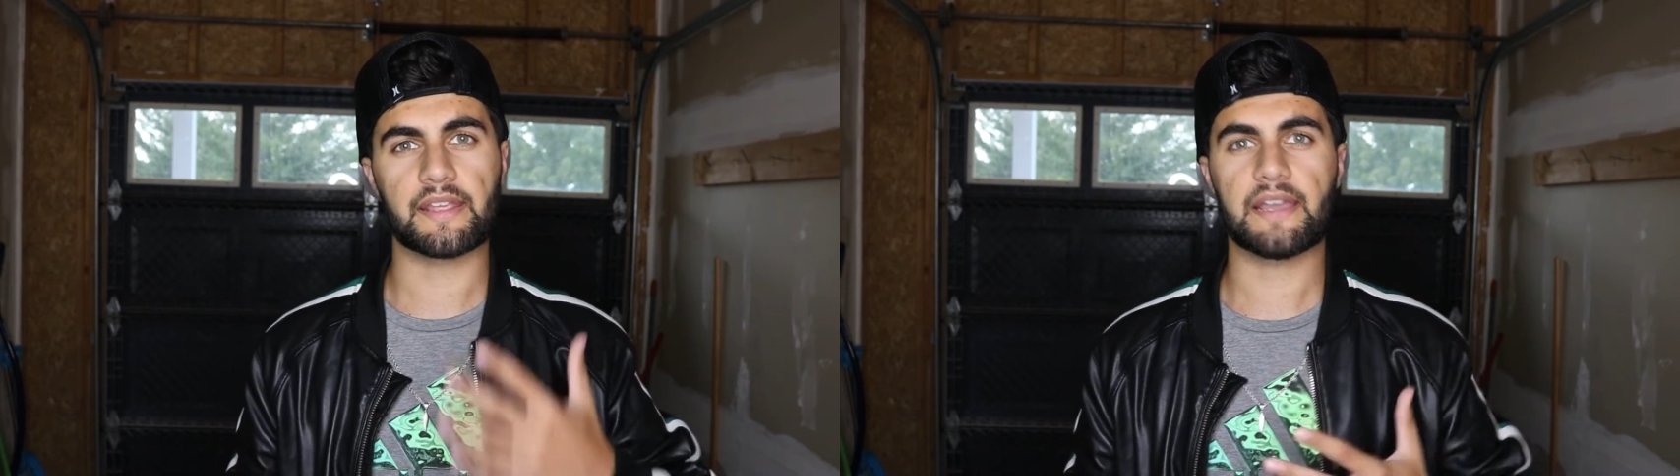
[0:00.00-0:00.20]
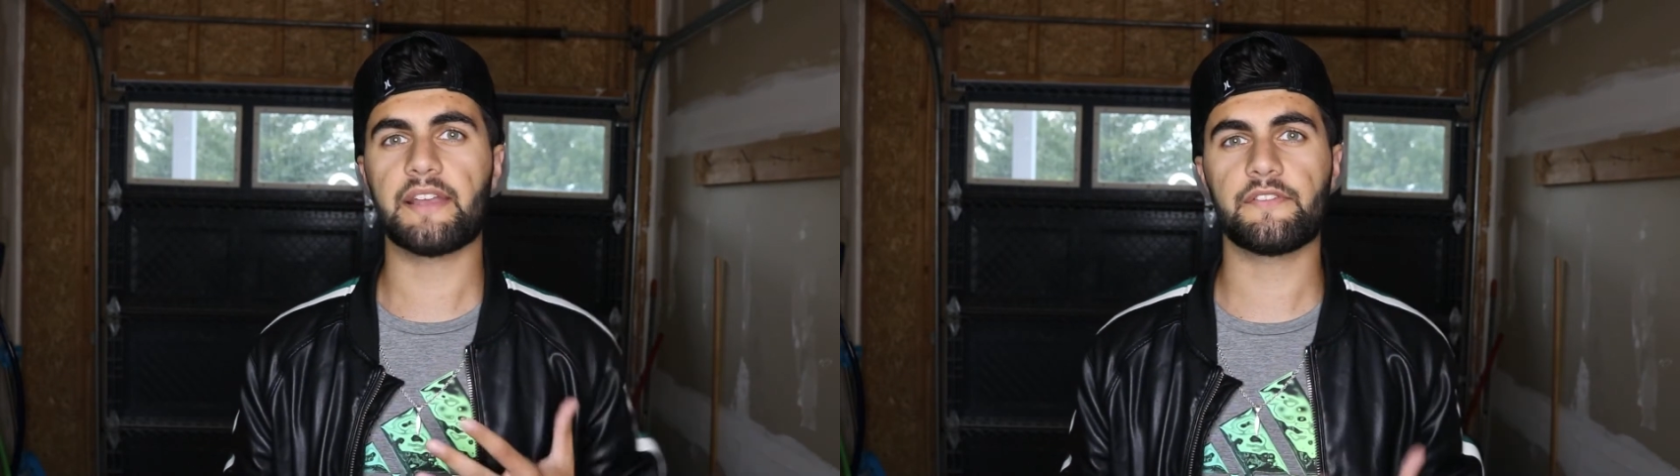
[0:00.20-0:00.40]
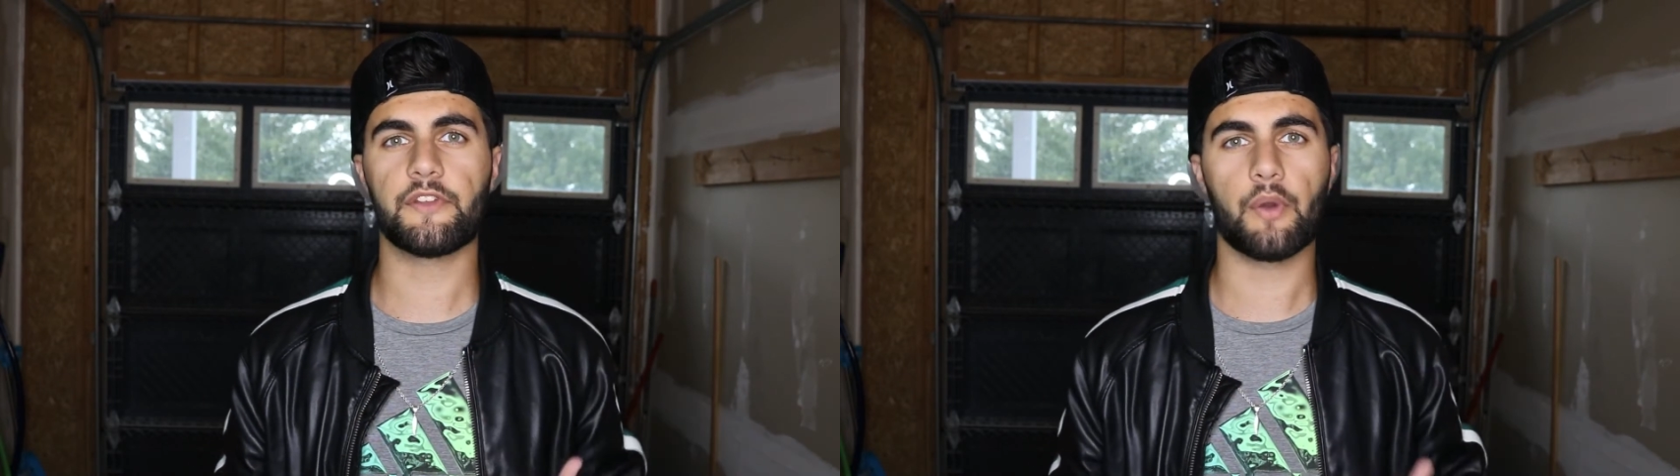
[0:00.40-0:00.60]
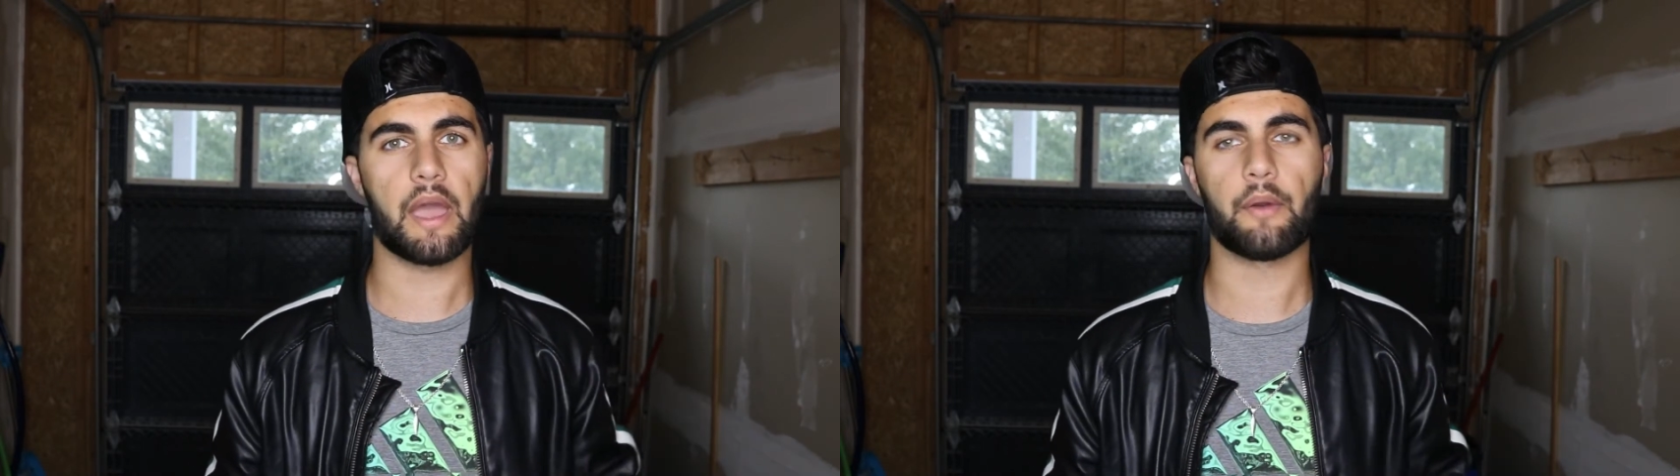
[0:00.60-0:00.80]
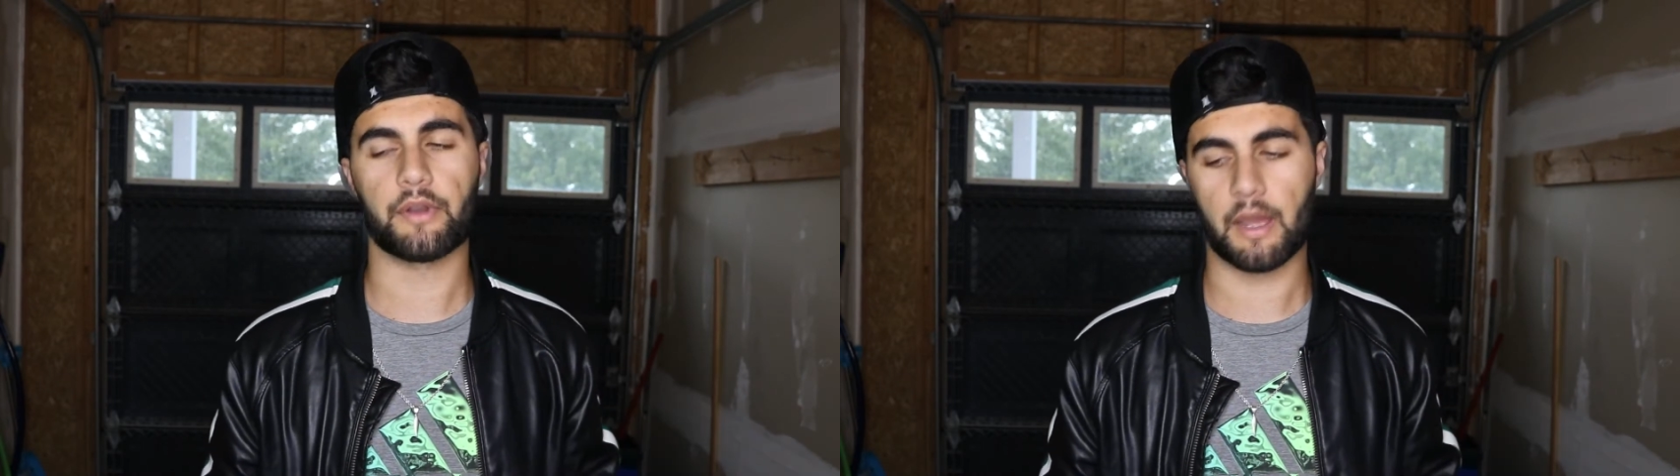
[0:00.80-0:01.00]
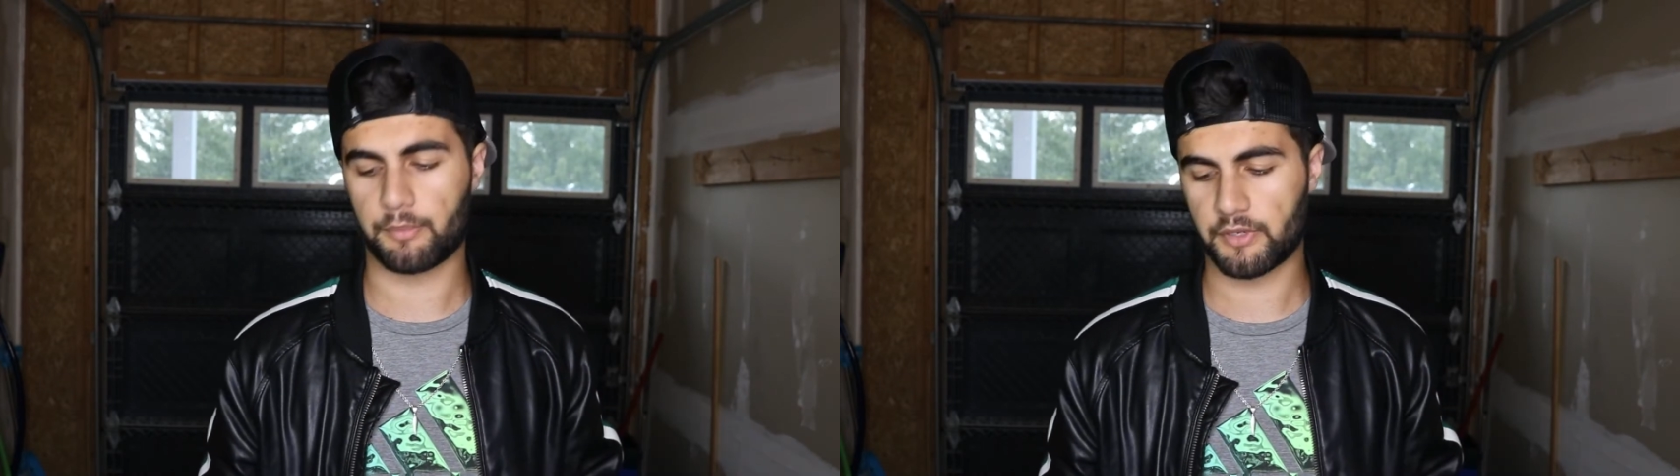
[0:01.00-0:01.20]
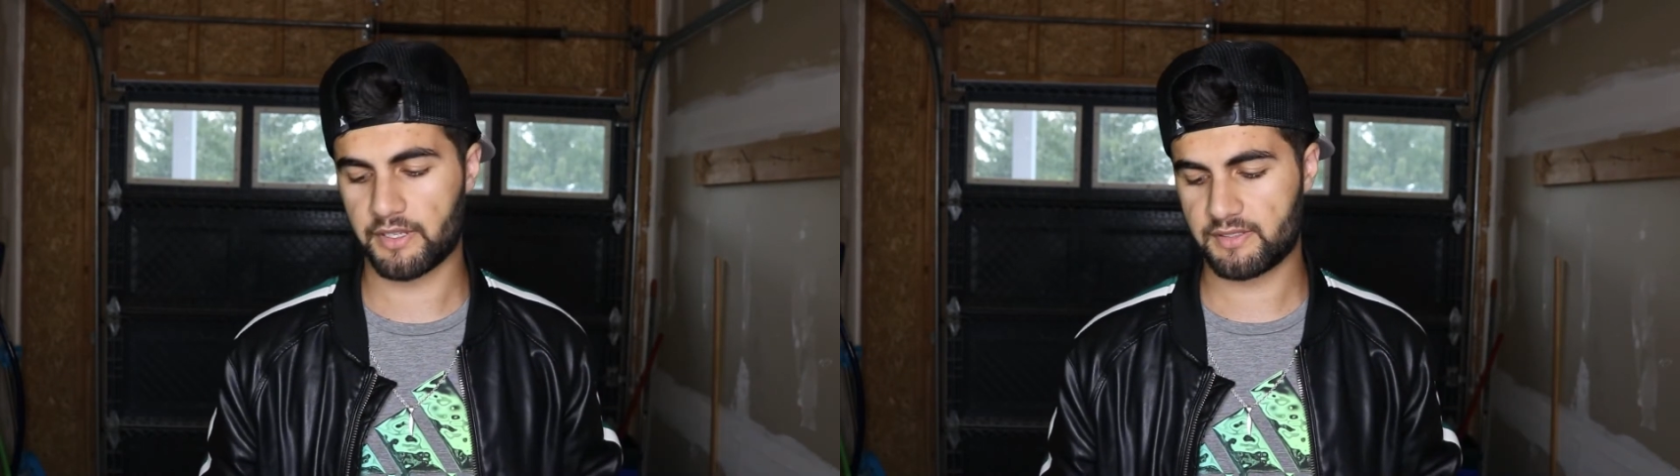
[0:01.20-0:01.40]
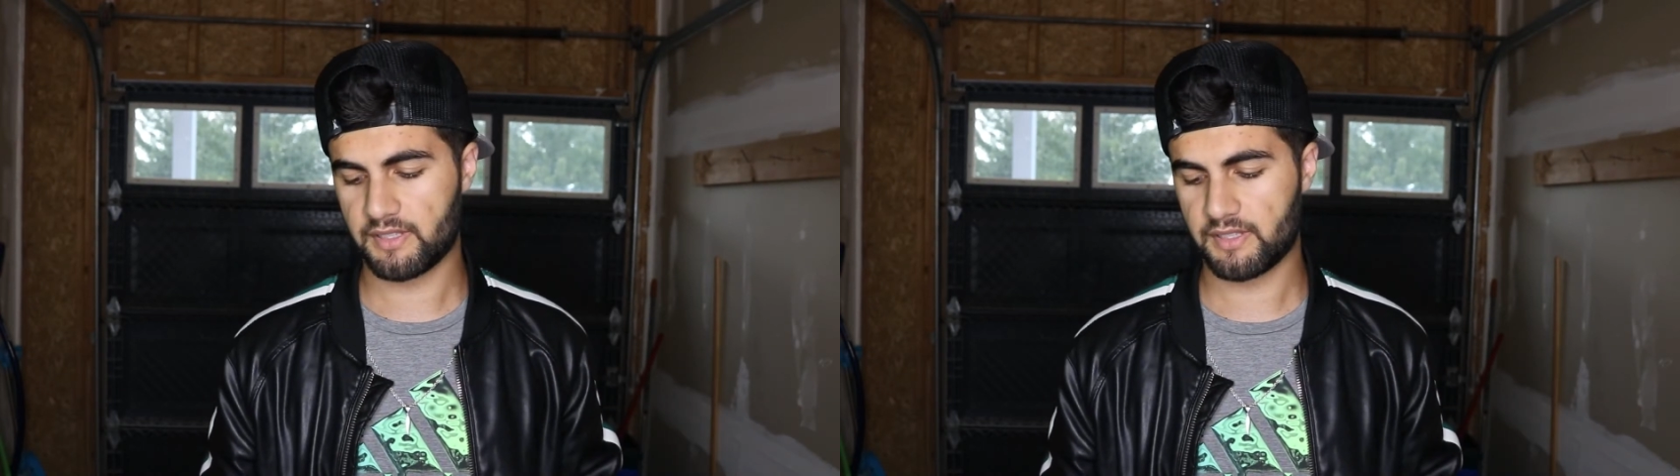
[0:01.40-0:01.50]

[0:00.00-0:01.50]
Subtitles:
kind of know how it operates.